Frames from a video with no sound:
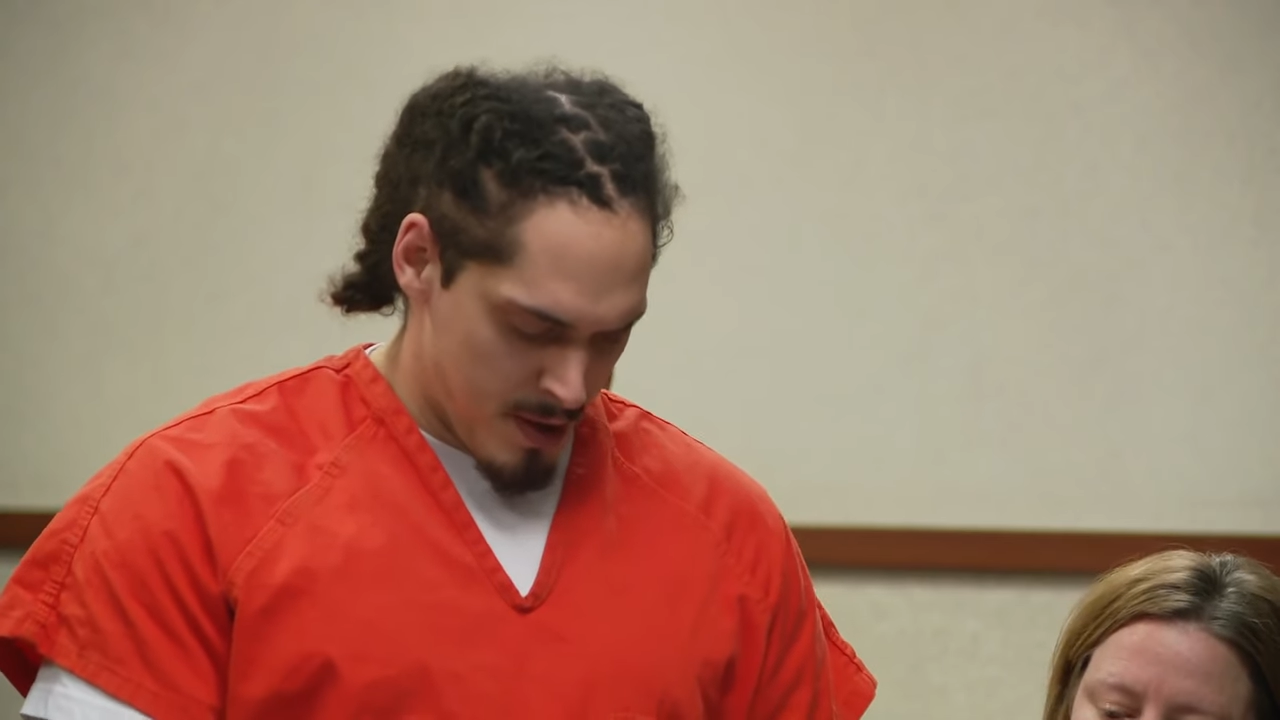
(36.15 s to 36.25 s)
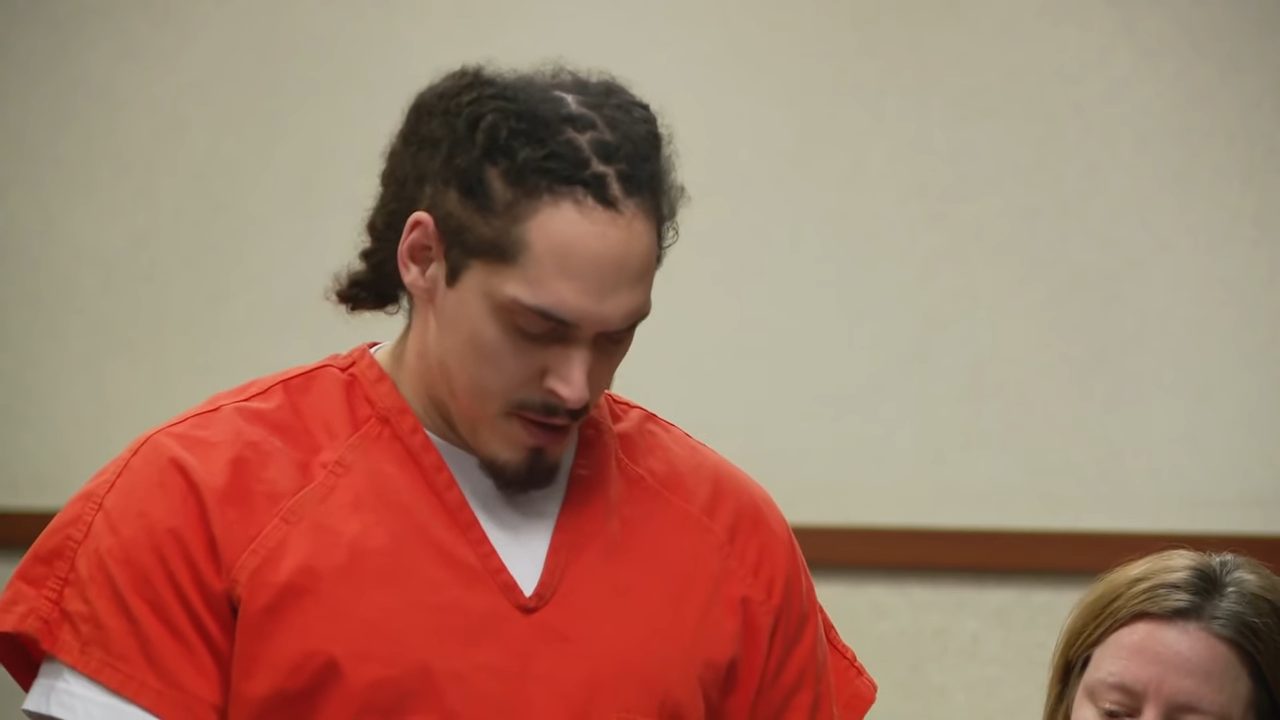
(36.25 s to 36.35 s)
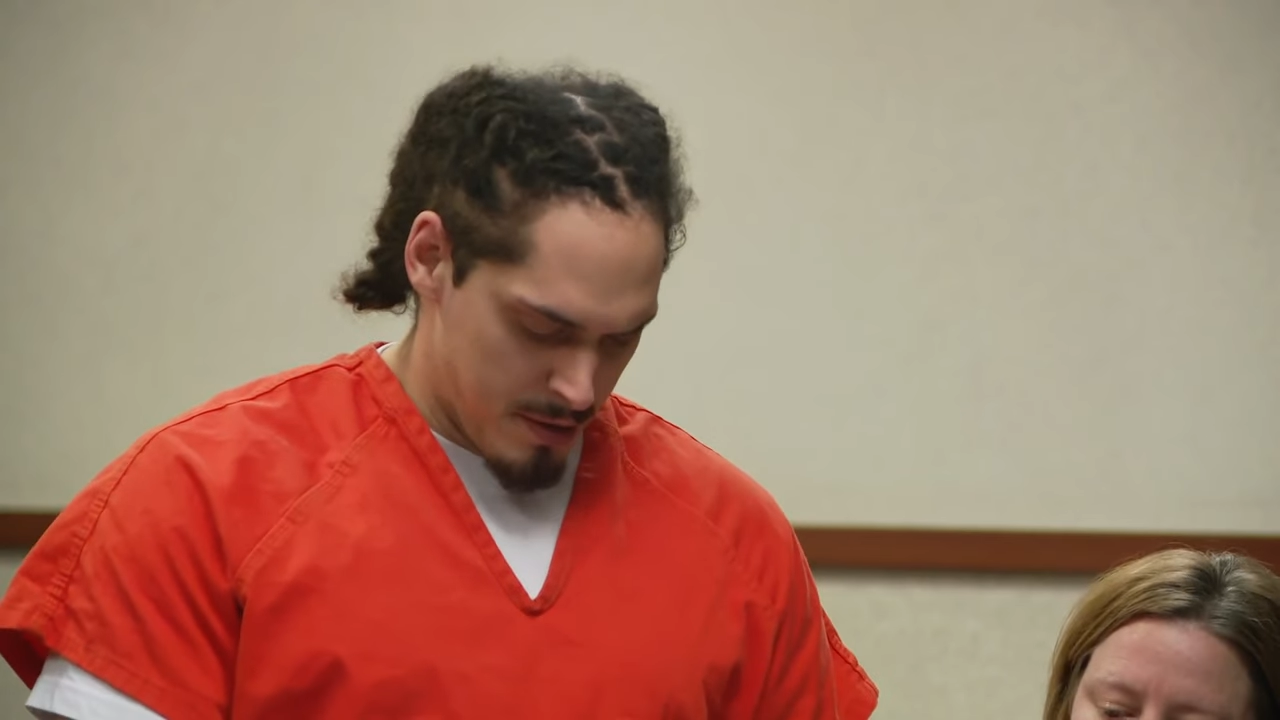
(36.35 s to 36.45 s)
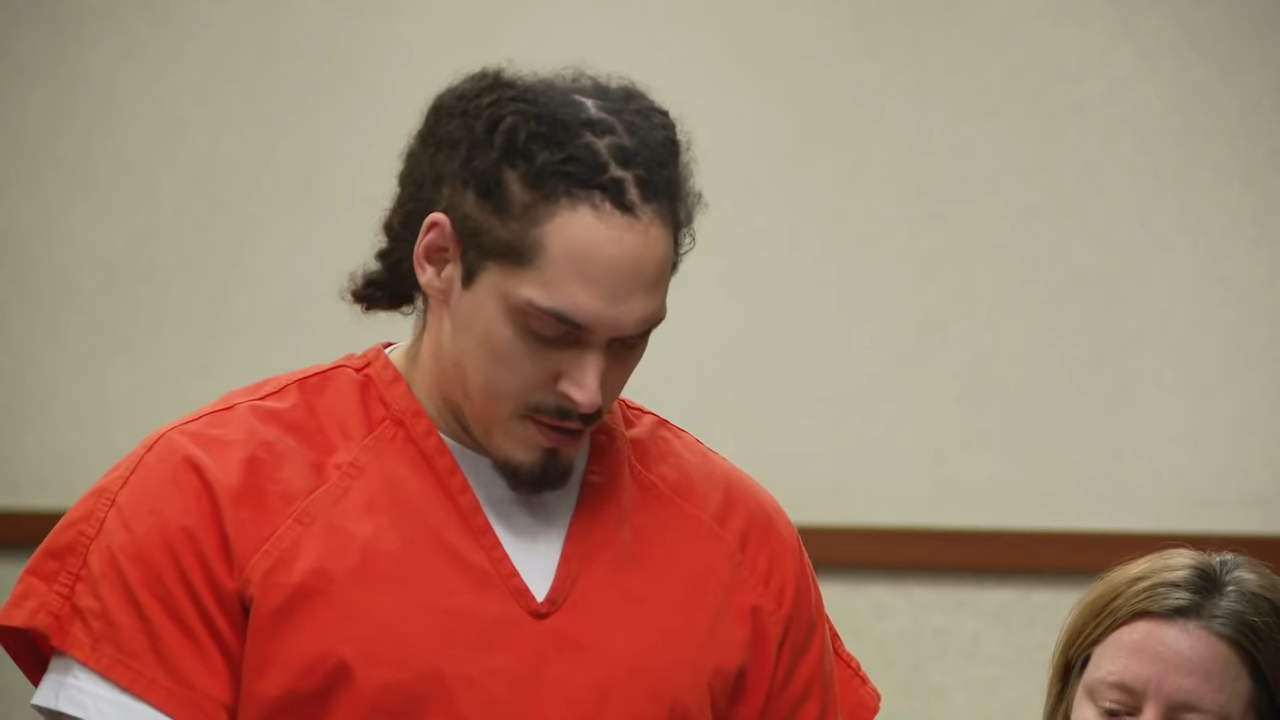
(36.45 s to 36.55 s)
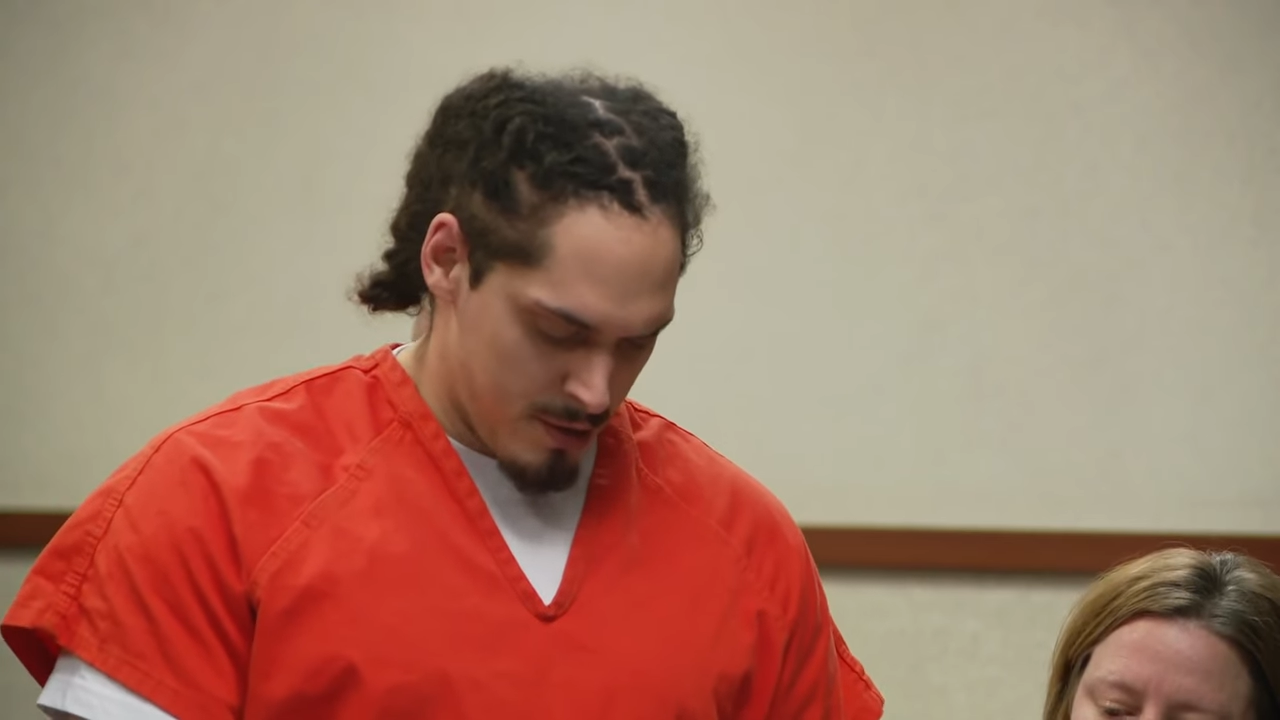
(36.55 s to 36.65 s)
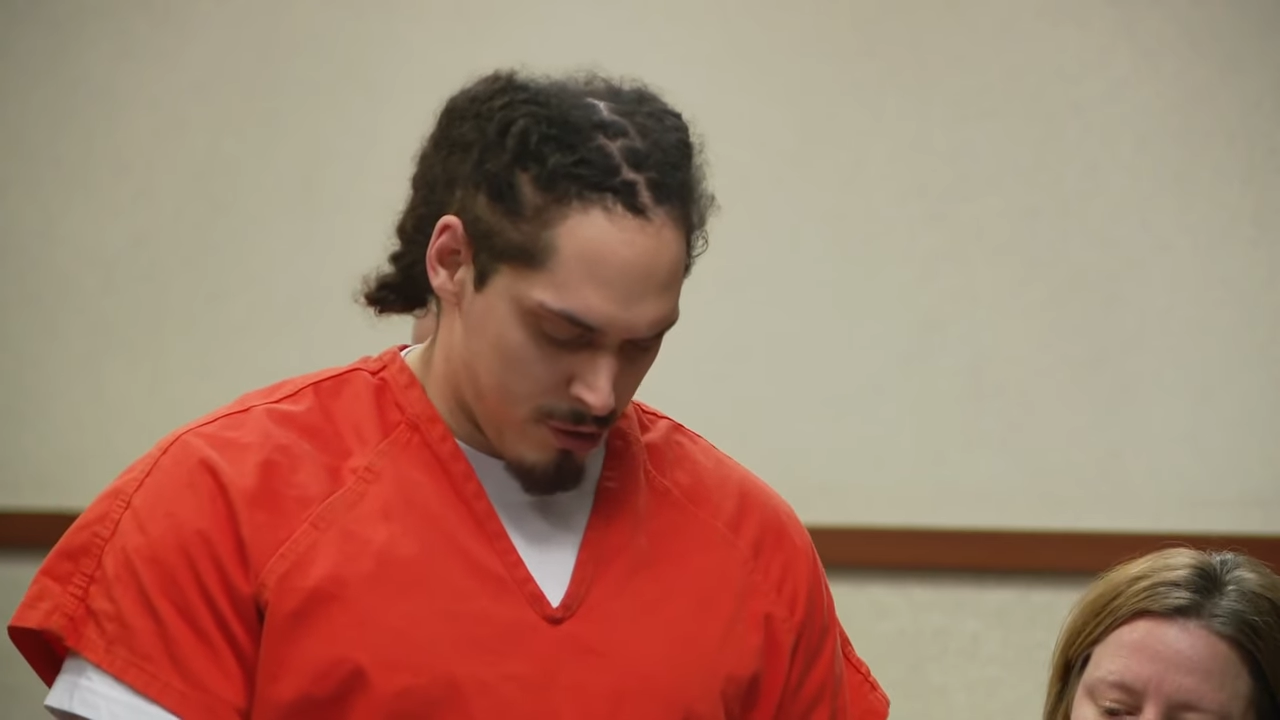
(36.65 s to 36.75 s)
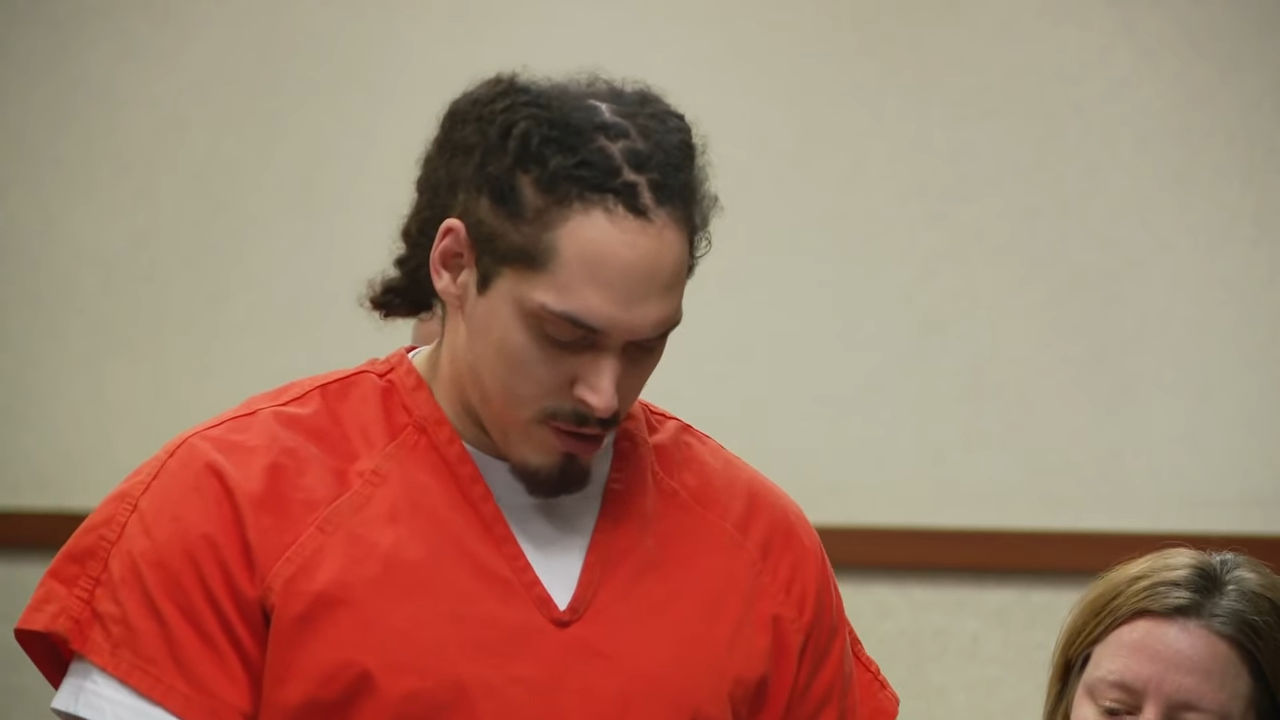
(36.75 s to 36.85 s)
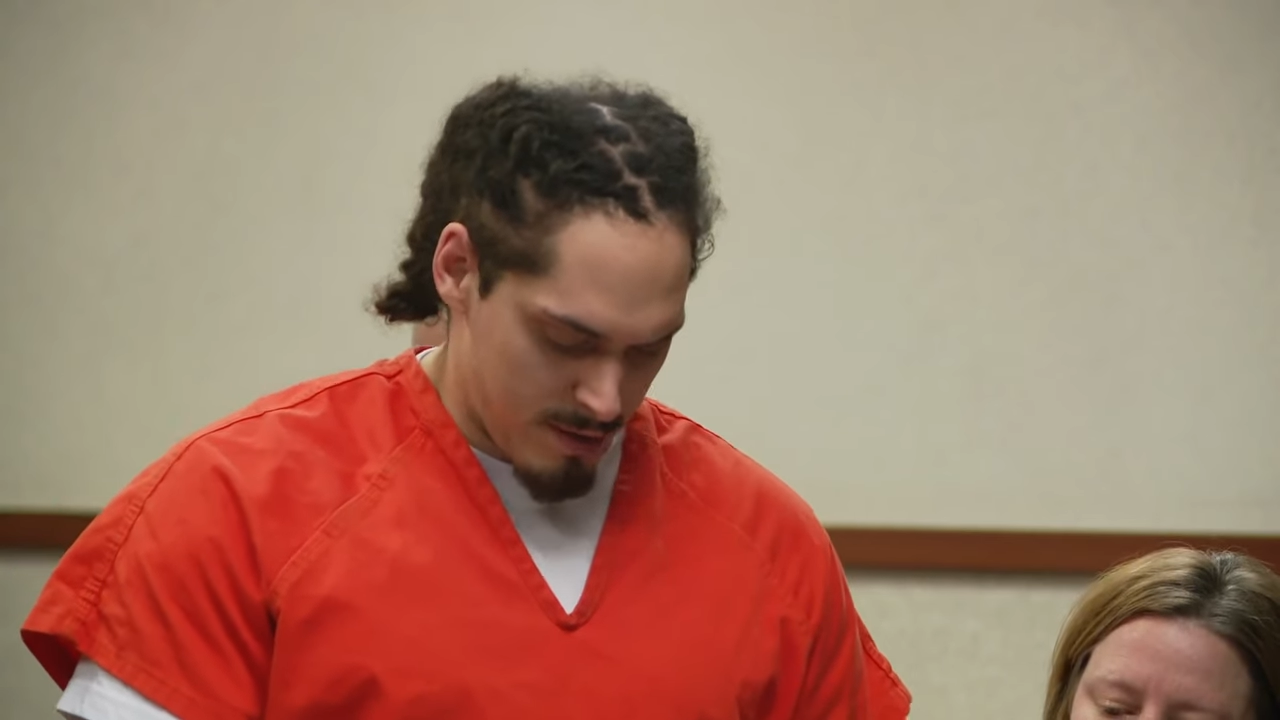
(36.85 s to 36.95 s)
protest